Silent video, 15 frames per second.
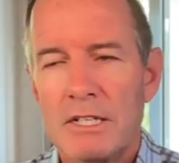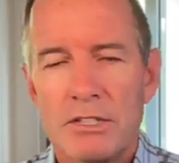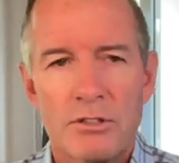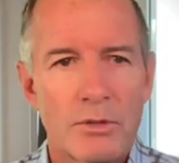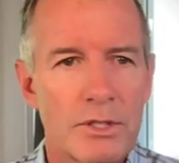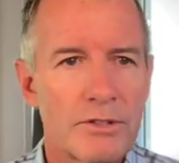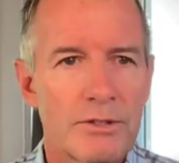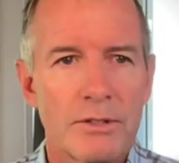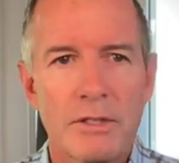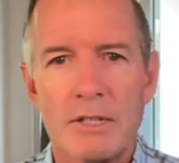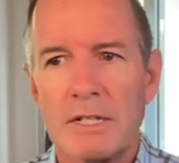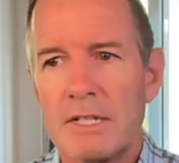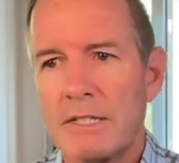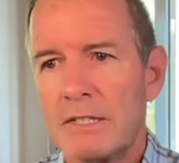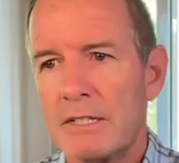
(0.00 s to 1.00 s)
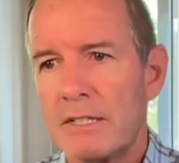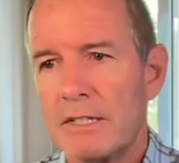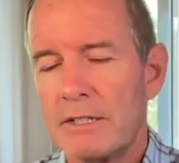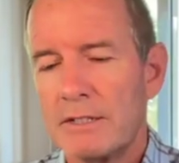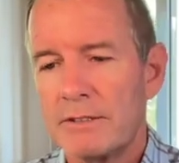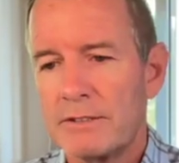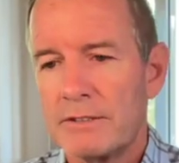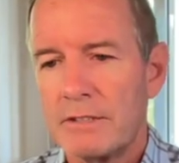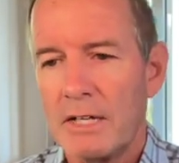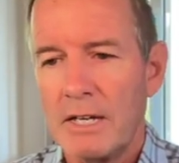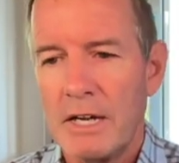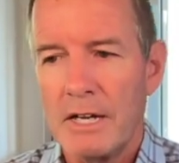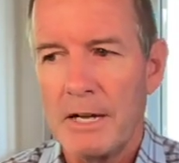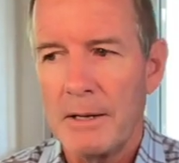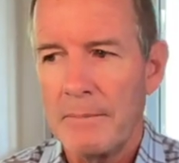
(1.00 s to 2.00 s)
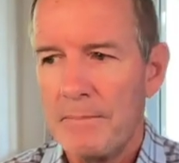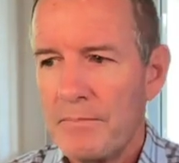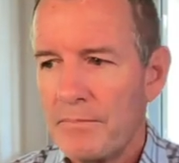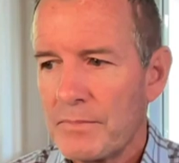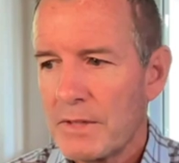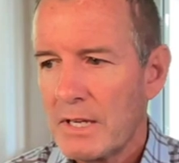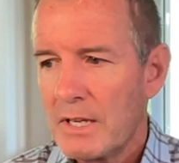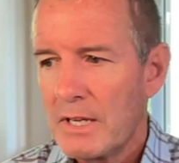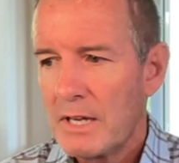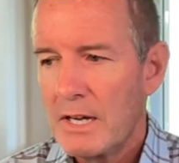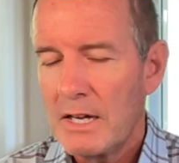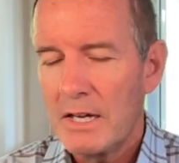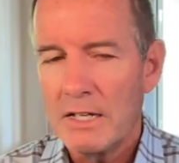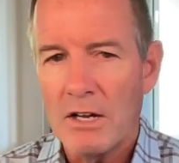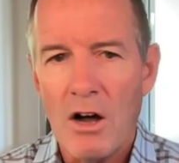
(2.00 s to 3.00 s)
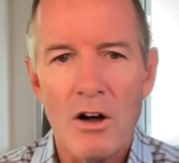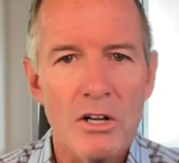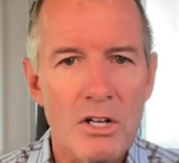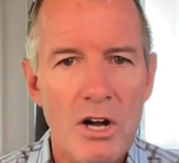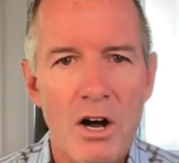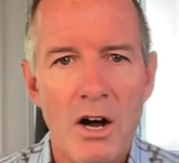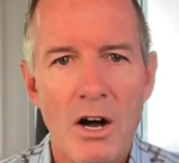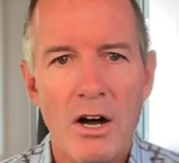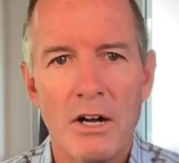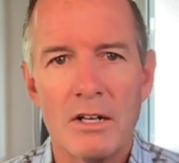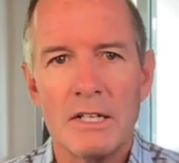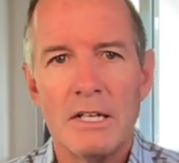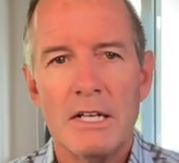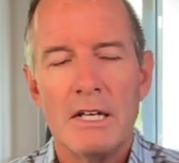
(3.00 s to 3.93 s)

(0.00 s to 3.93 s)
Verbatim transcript: Switzerland, there's Hong Kong.